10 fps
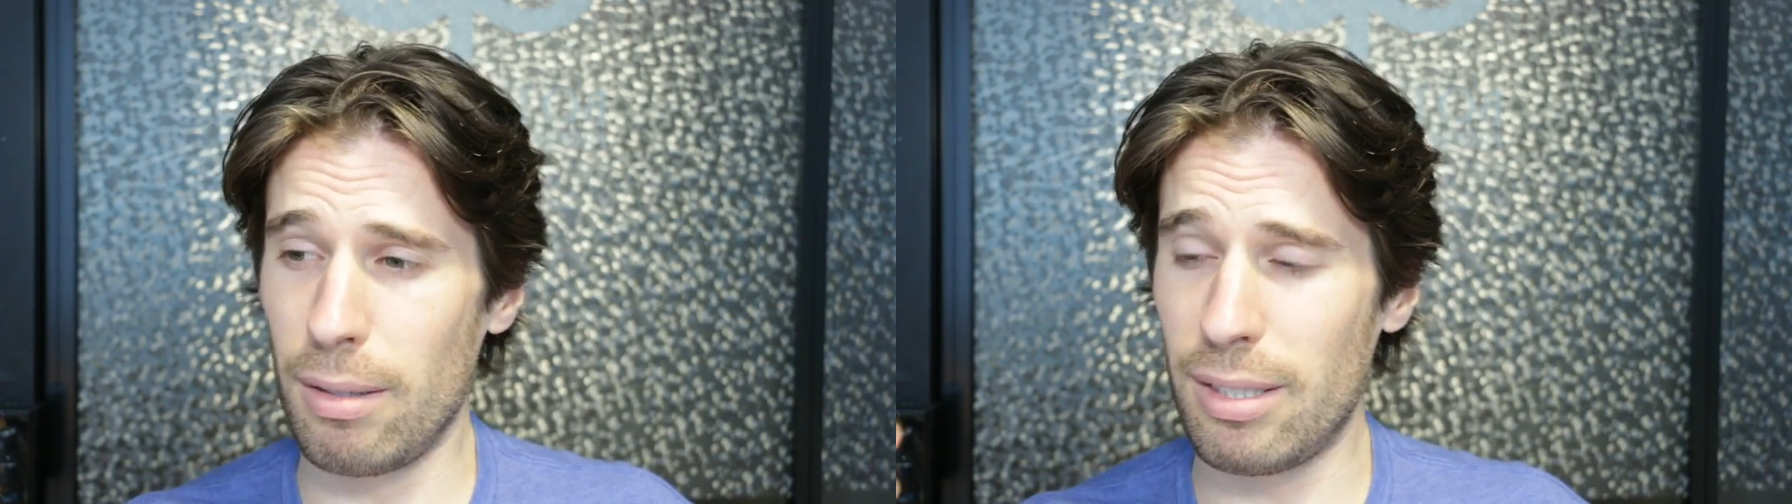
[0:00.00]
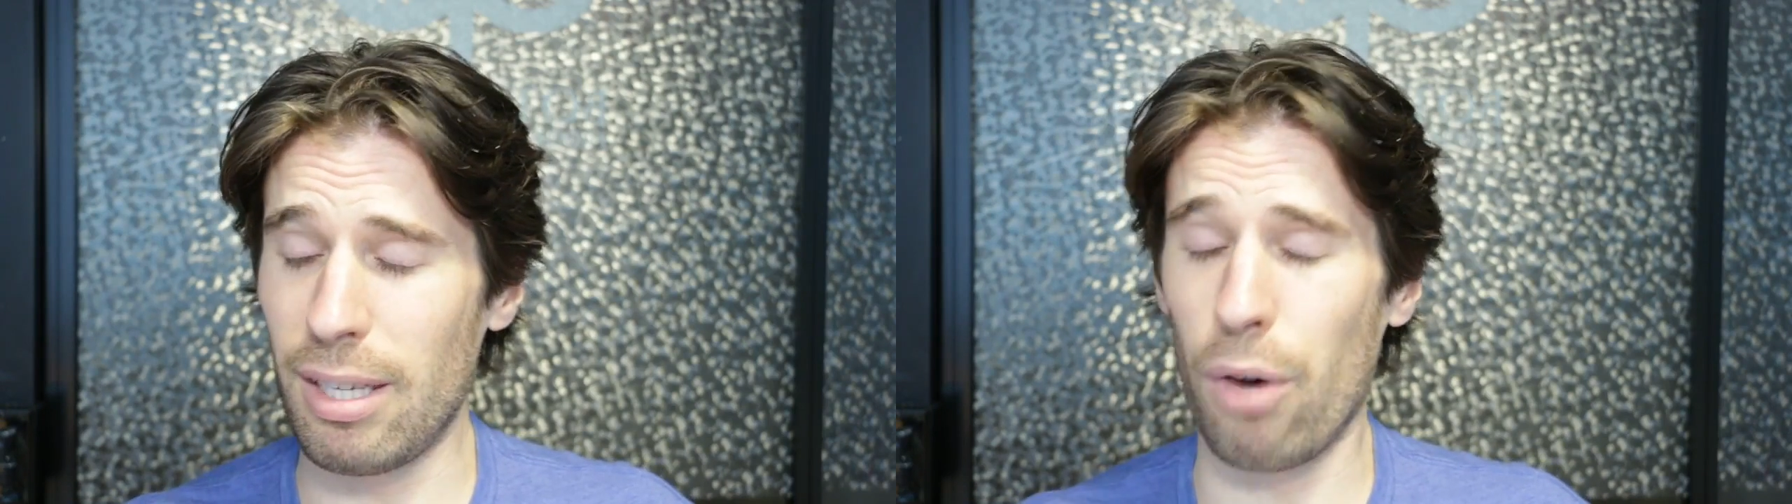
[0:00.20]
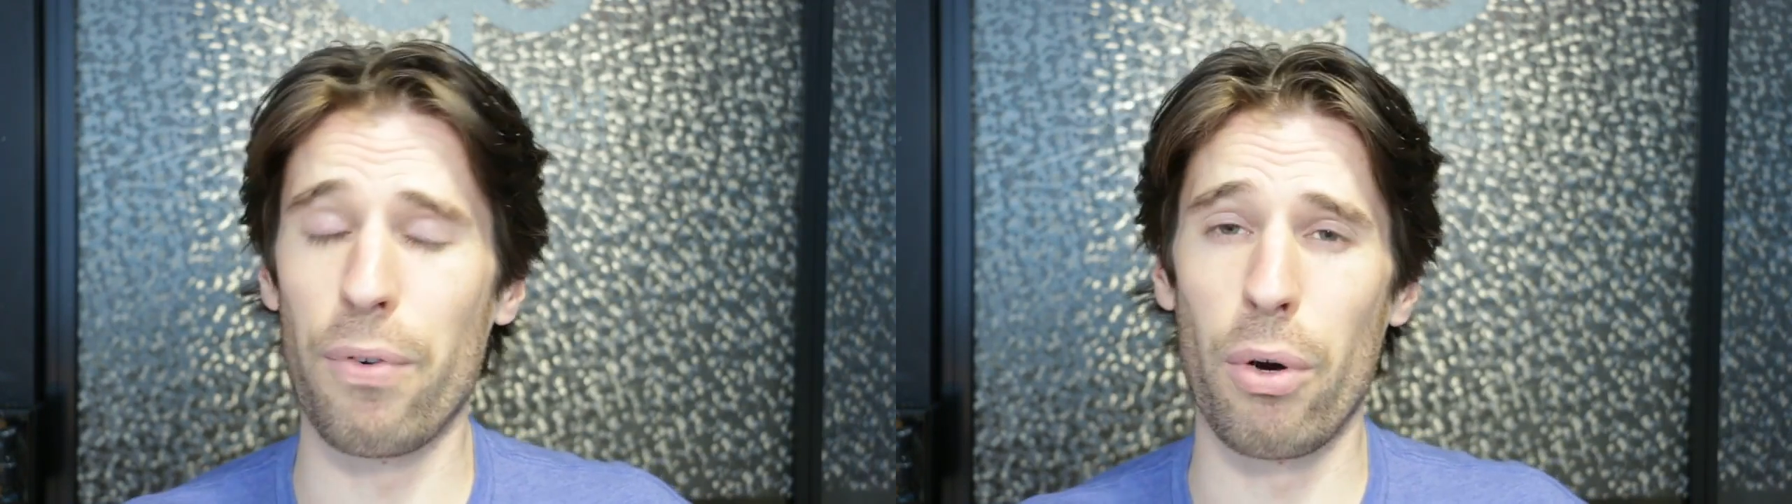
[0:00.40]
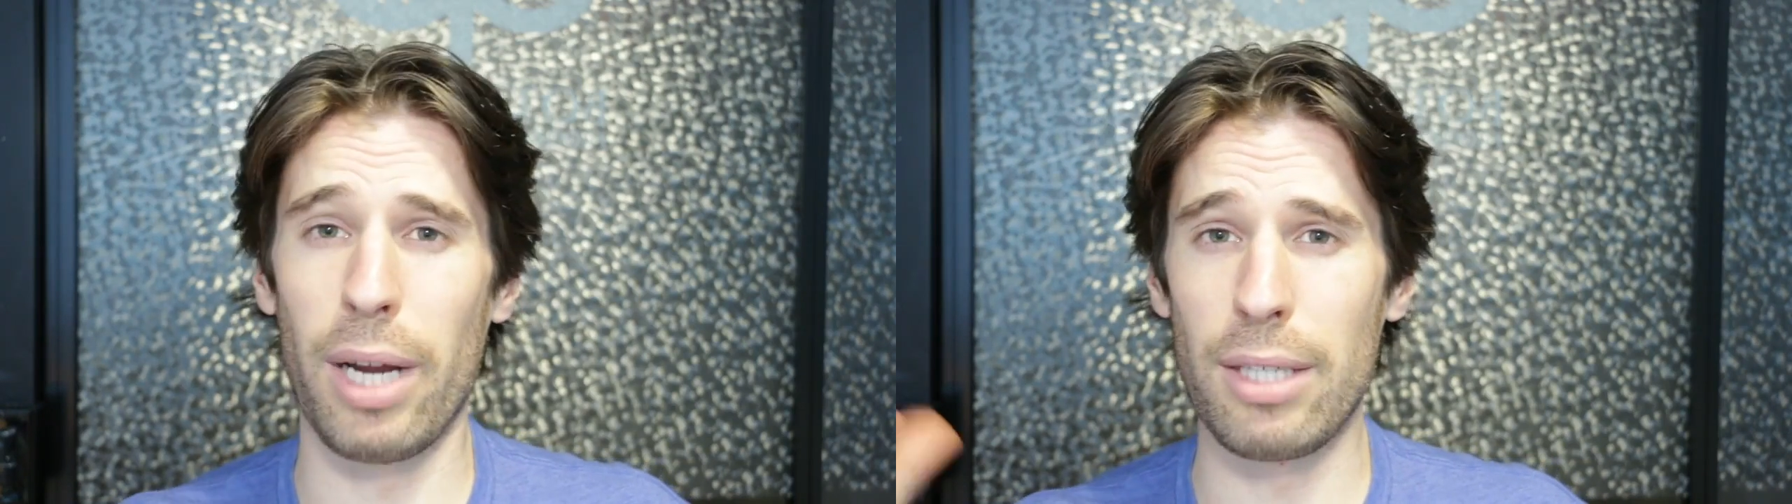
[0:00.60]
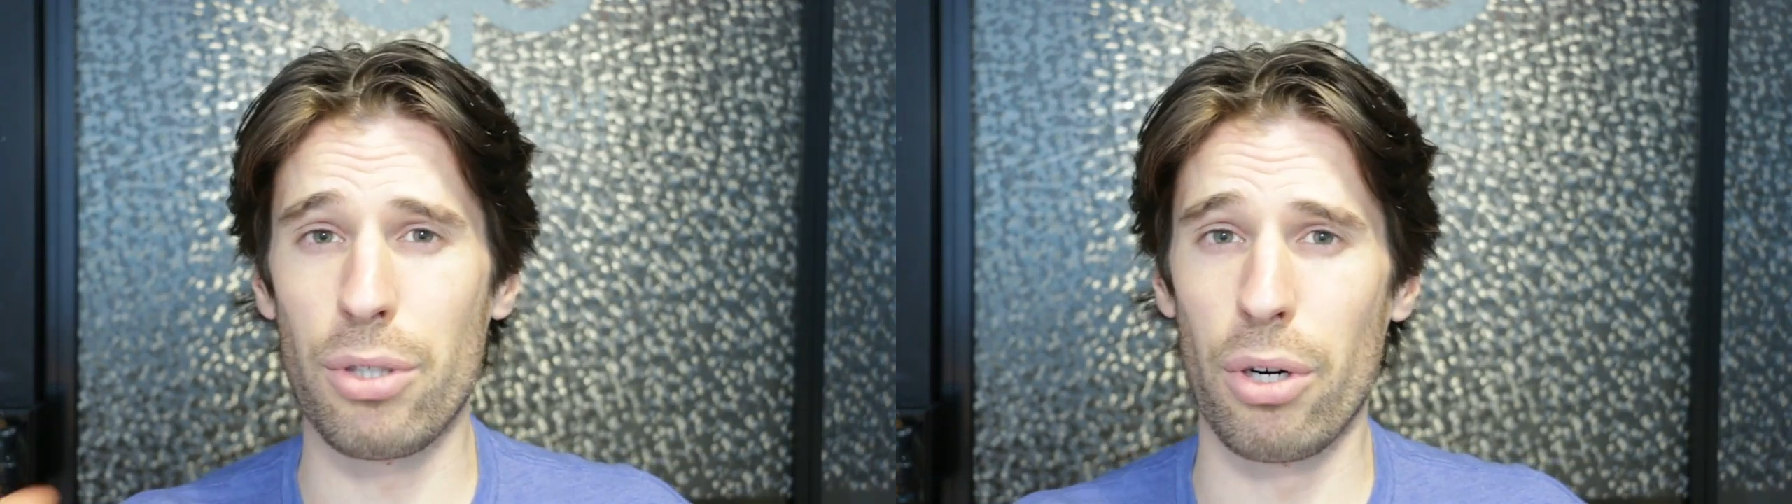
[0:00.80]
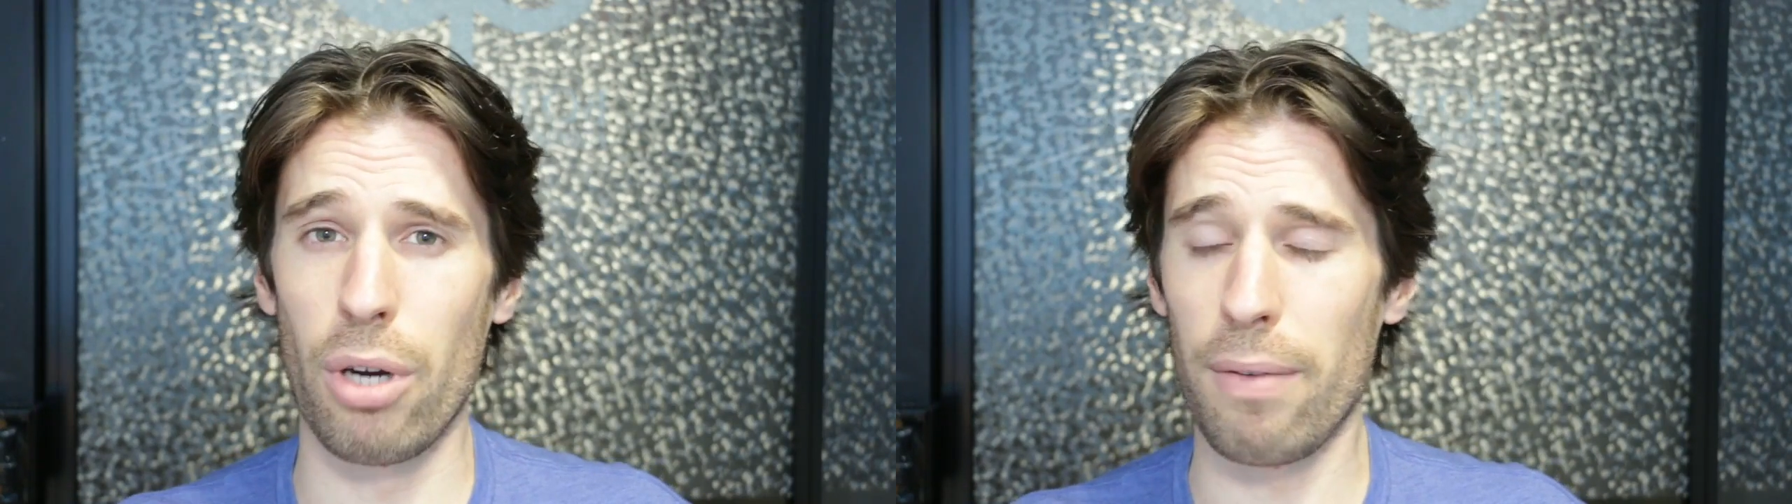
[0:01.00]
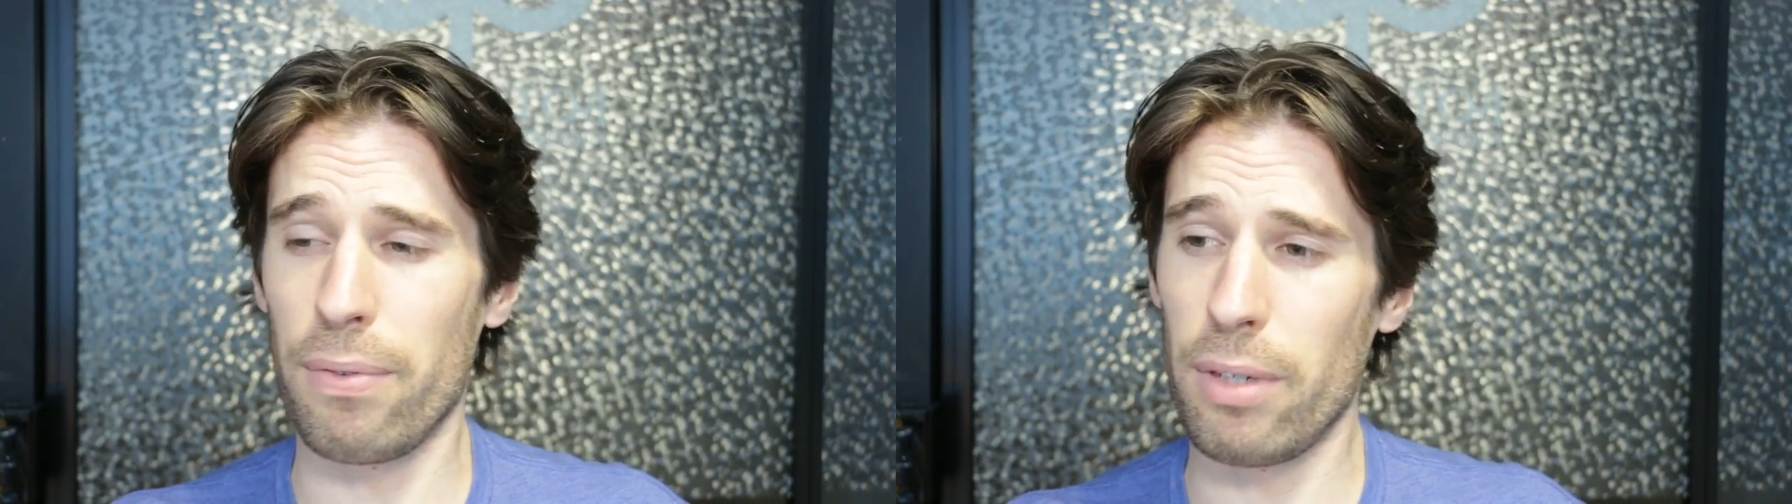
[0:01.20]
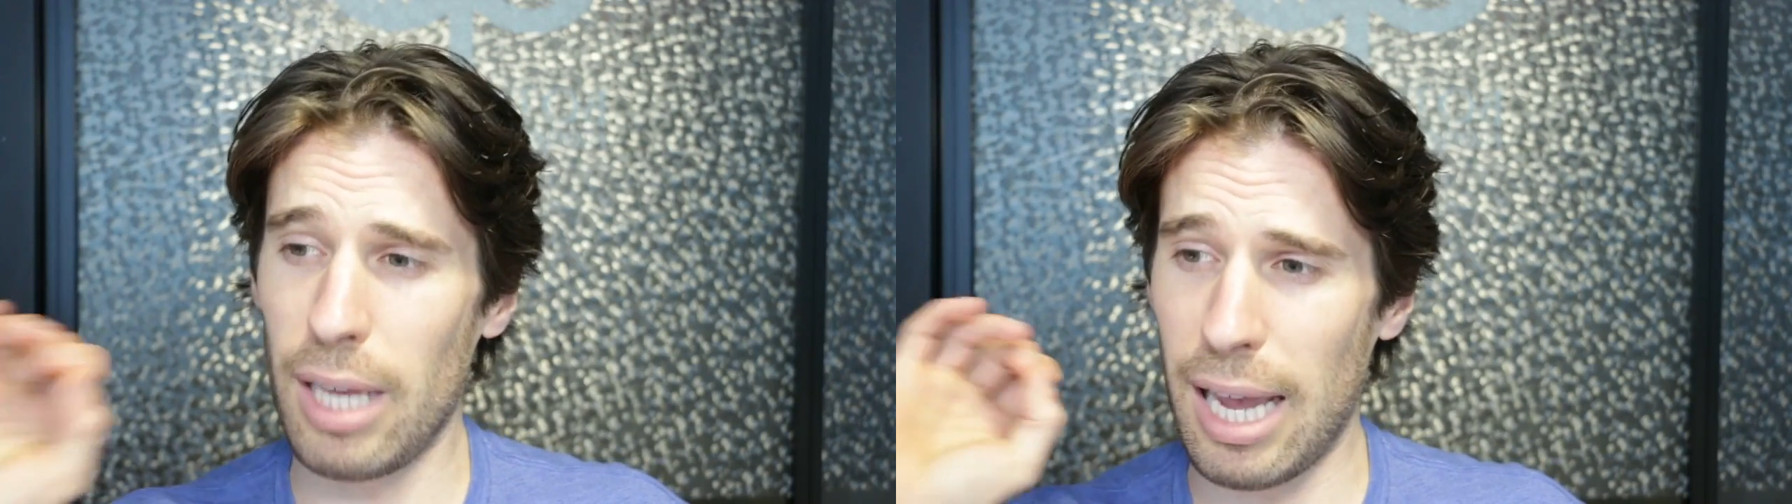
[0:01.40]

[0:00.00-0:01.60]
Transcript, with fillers: cell phone I turn off